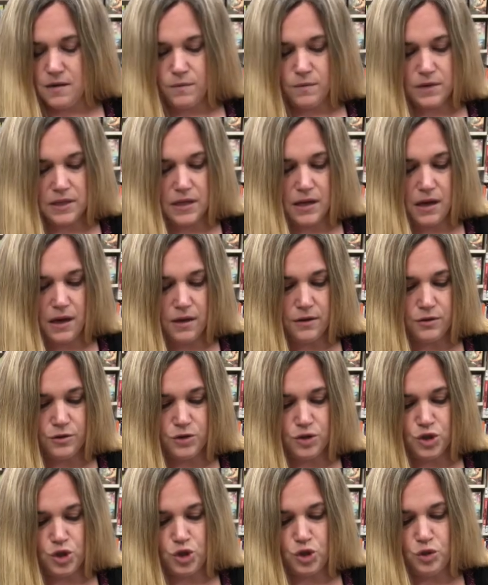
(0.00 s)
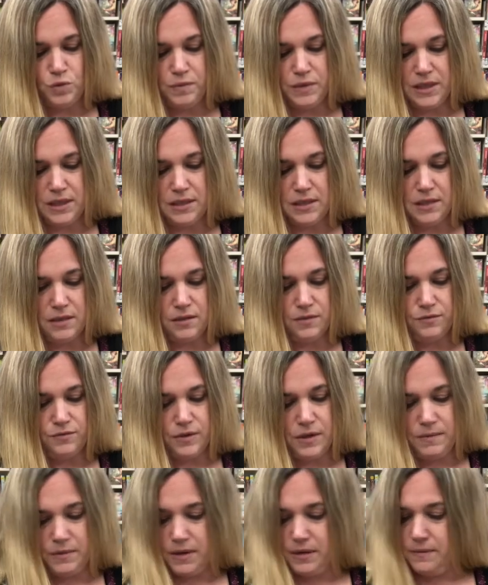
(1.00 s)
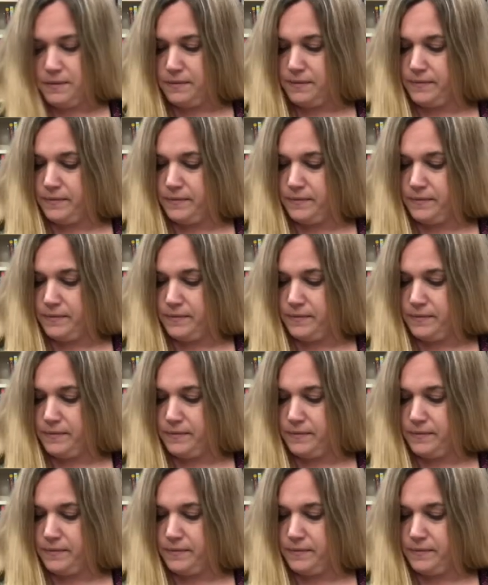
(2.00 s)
with the other 2 pieces of ribbon.